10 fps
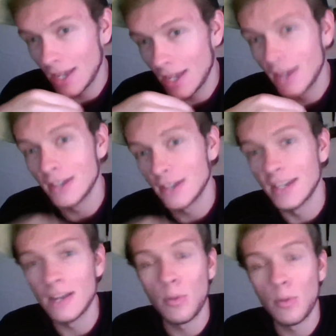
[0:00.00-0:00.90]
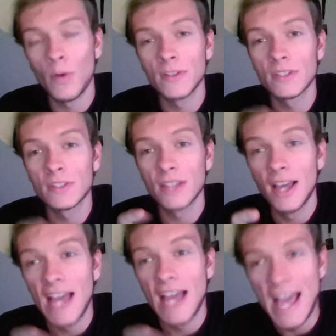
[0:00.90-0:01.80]
data points
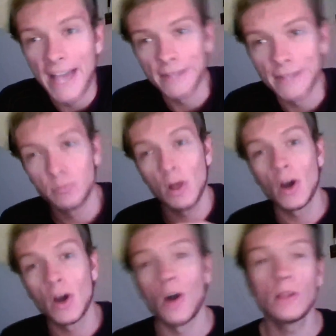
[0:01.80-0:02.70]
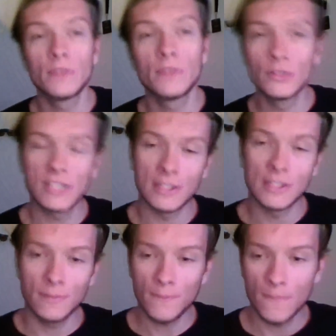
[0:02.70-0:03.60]
and plug all of those in
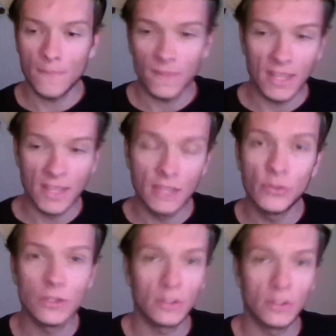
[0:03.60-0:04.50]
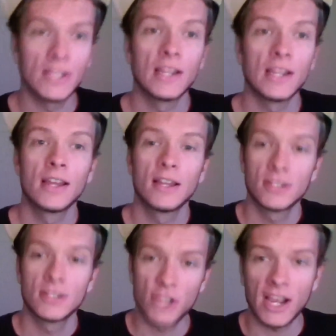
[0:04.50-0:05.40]
individually,
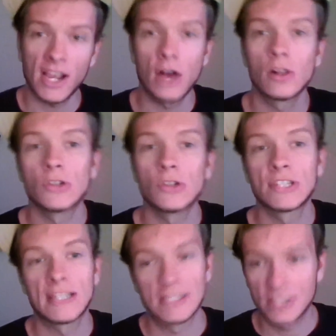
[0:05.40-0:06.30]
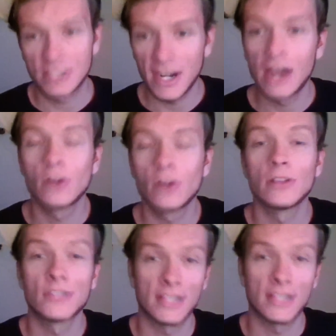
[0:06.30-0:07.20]
check how close it gets, check how close it
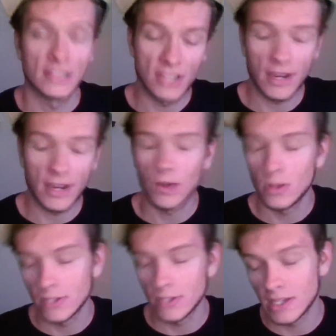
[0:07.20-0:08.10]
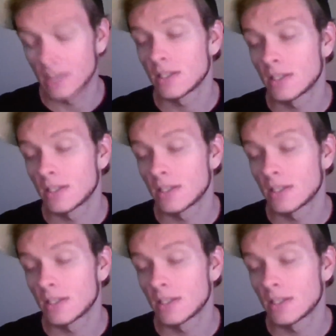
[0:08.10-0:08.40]
gets, check how close it gets,